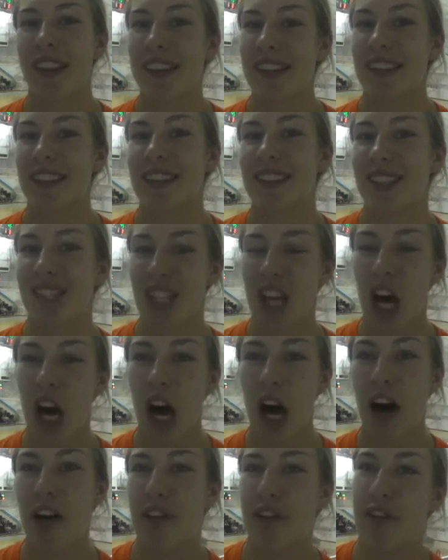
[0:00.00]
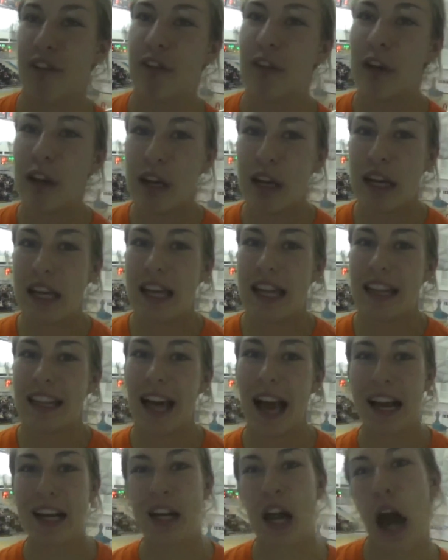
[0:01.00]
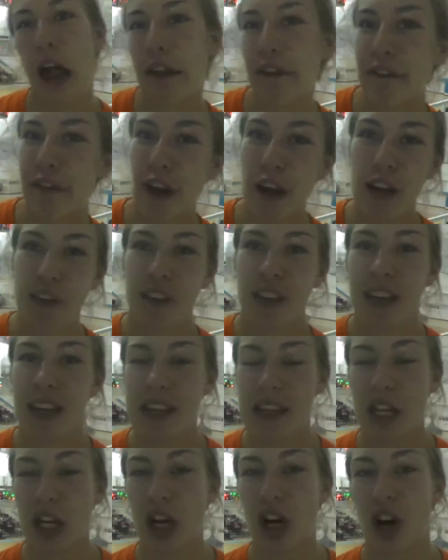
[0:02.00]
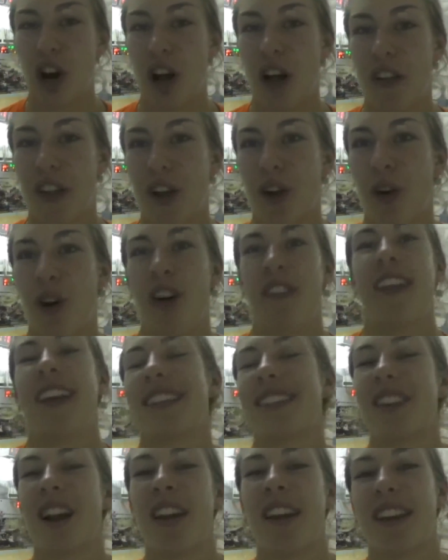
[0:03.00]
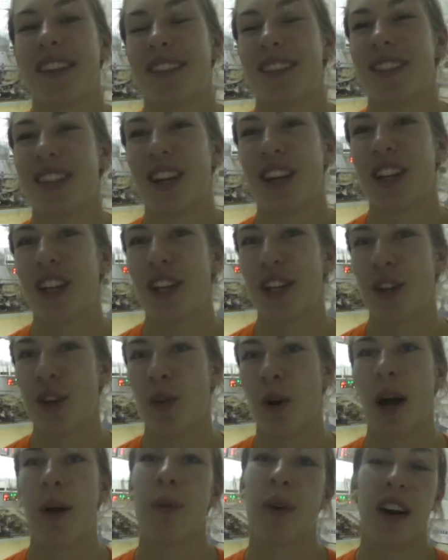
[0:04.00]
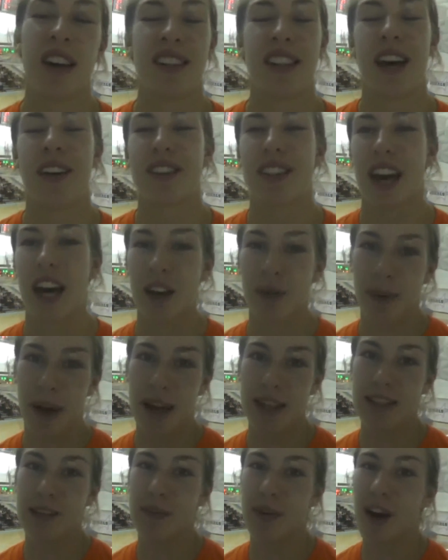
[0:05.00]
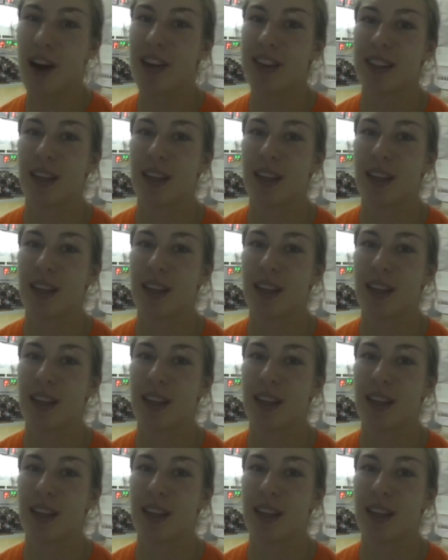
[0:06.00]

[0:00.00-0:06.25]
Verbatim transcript: this tough, like not afraid of anything girl on the court, and that's not necessarily who I was outside of basketball.